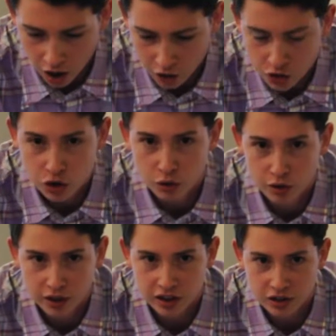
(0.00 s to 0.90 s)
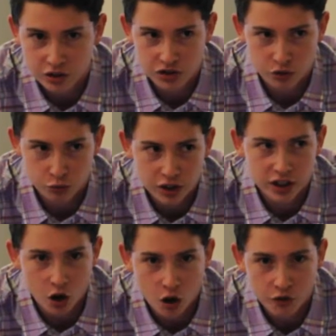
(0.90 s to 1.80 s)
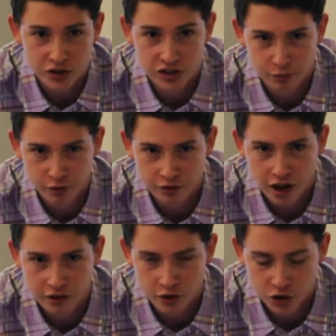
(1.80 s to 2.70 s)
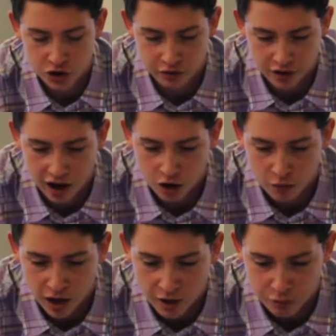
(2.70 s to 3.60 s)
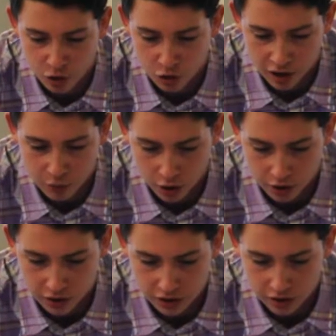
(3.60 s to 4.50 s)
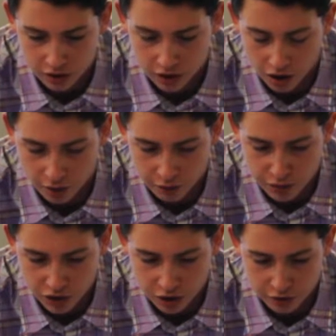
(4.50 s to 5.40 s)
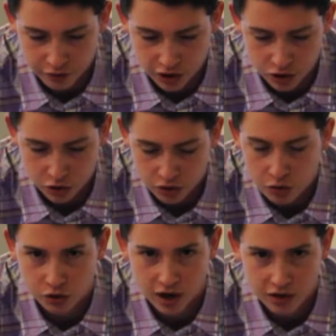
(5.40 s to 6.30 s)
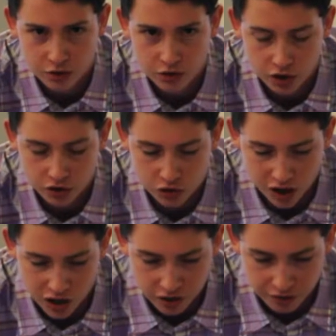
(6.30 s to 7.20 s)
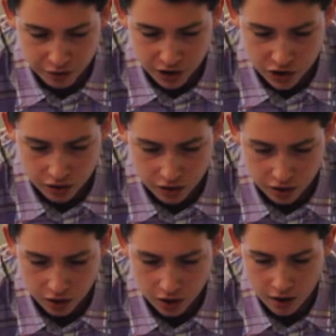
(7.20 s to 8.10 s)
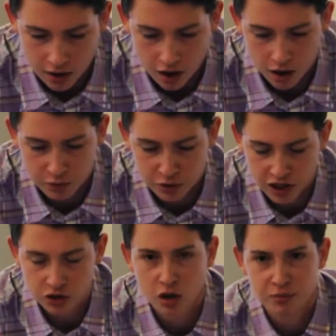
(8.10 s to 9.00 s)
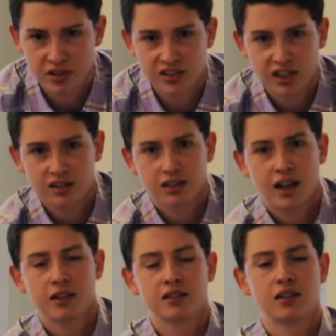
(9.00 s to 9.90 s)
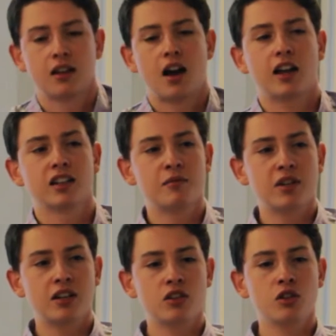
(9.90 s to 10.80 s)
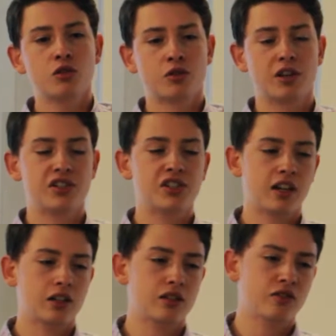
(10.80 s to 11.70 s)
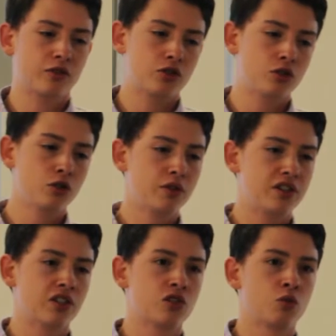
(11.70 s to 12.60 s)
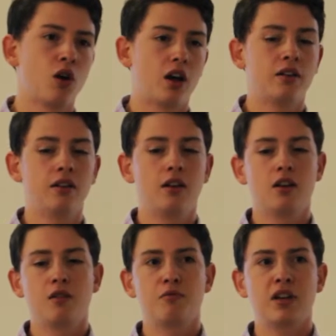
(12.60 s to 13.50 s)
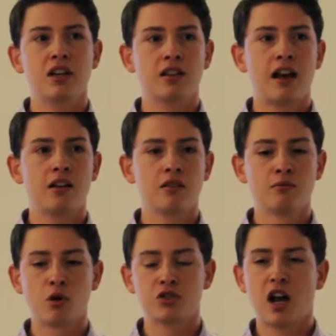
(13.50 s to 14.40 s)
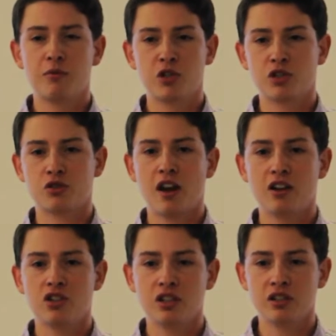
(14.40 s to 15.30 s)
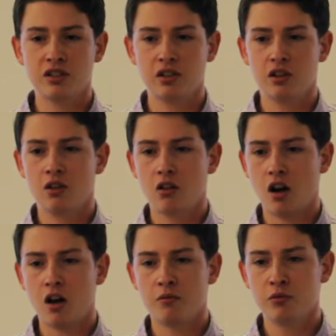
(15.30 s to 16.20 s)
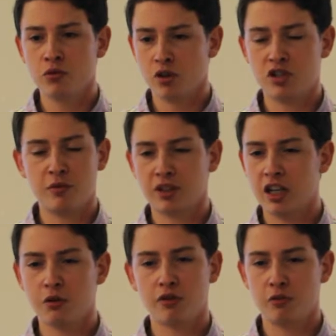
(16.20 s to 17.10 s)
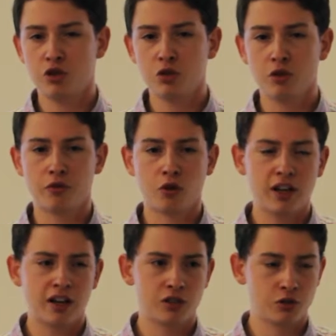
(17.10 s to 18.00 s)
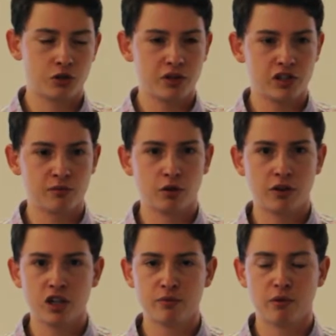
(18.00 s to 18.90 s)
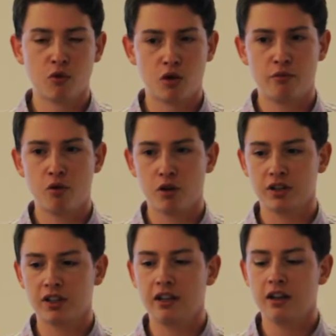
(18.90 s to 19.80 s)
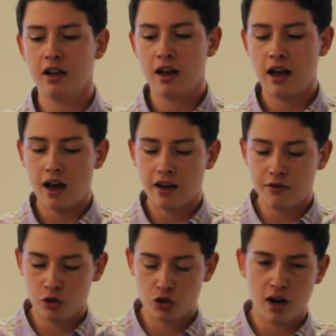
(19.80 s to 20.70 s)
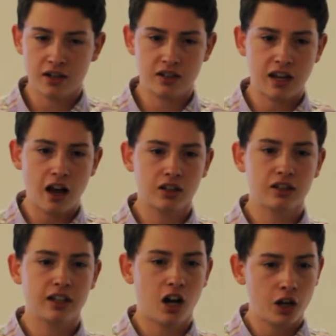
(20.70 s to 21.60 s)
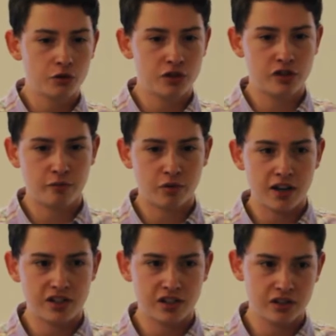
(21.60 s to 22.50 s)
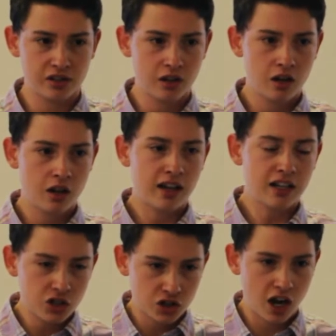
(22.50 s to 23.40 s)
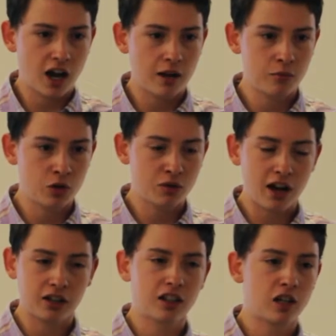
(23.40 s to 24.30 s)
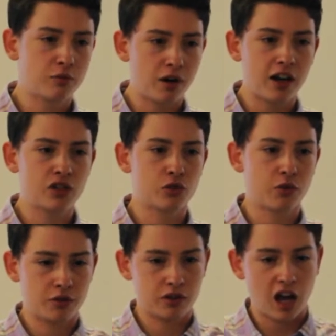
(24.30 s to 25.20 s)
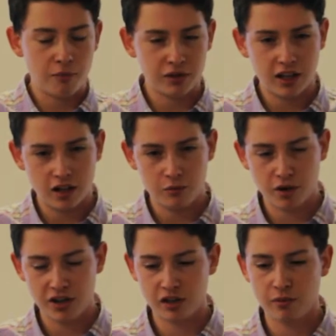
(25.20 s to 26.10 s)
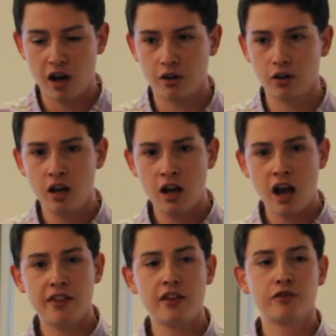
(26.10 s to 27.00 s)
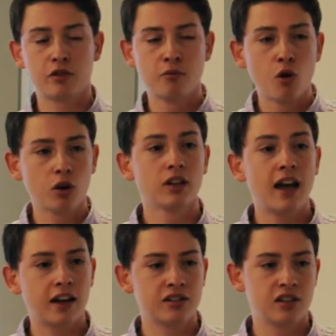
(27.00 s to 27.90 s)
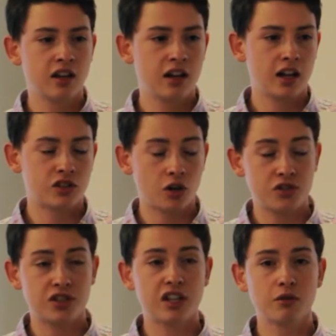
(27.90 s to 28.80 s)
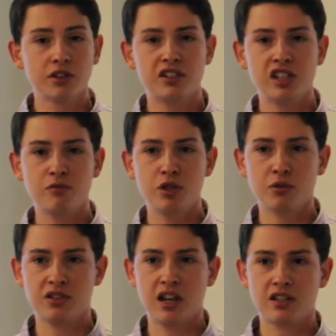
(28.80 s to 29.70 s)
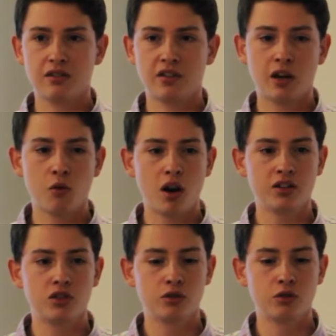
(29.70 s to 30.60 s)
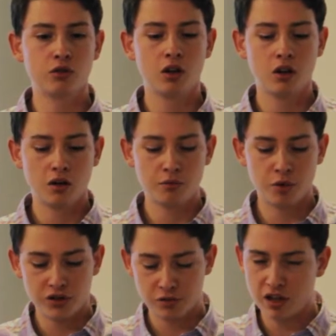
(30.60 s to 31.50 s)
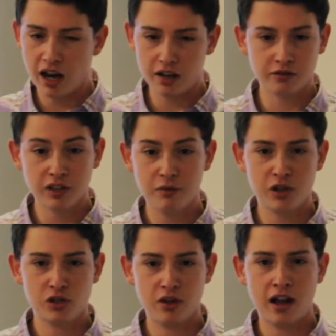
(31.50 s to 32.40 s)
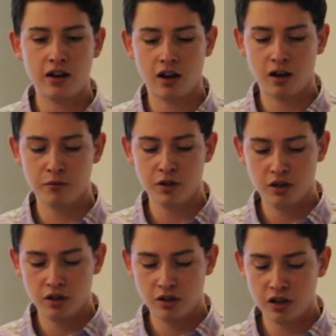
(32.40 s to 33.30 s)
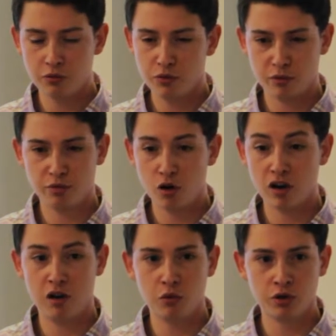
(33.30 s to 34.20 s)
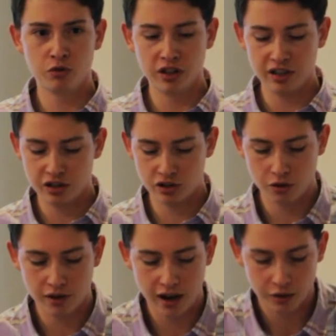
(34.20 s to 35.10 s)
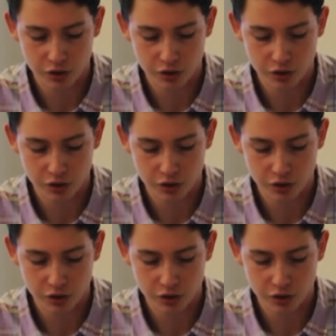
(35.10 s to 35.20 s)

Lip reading: I'll just do this is a really oversimplified version of how my program works from start to finish. So the user enters all the strategy information. You can enter up to 6 legs. I limited the user at 6 for 2 reasons. One being that most option strategies are typically anywhere from 2 to 4 legs, so it's a reasonable range. But more importantly, if you're trying to calculate hundreds of prices, each time you calculate a price with a complicated pricing model, and then for more legs, it starts to get really CPU intensive, and I wanted to put some kind of limit so that the program wouldn't really slow down.